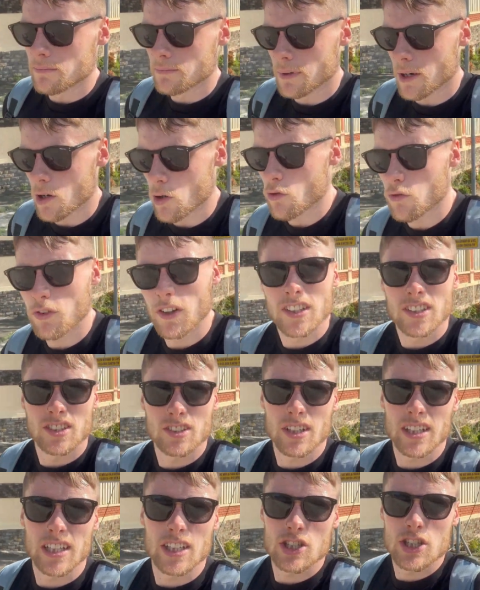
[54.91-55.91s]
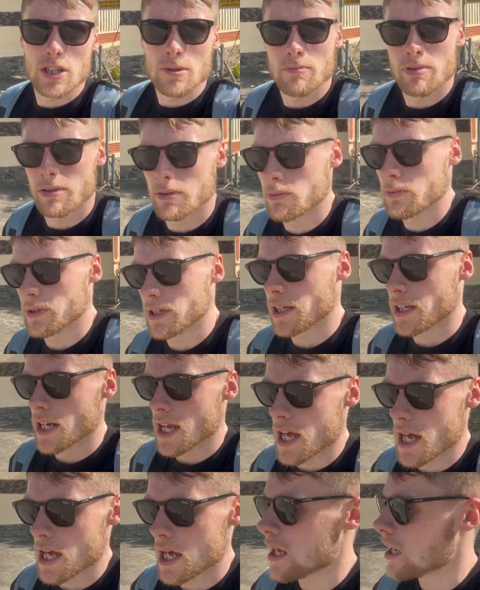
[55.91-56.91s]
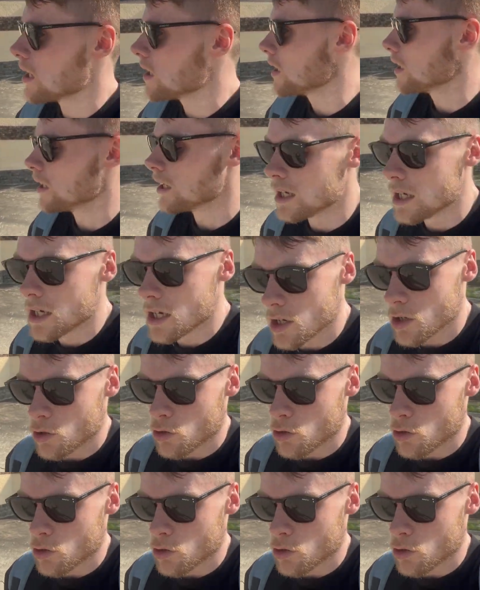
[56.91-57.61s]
But hopefully it's kind of cheap. We can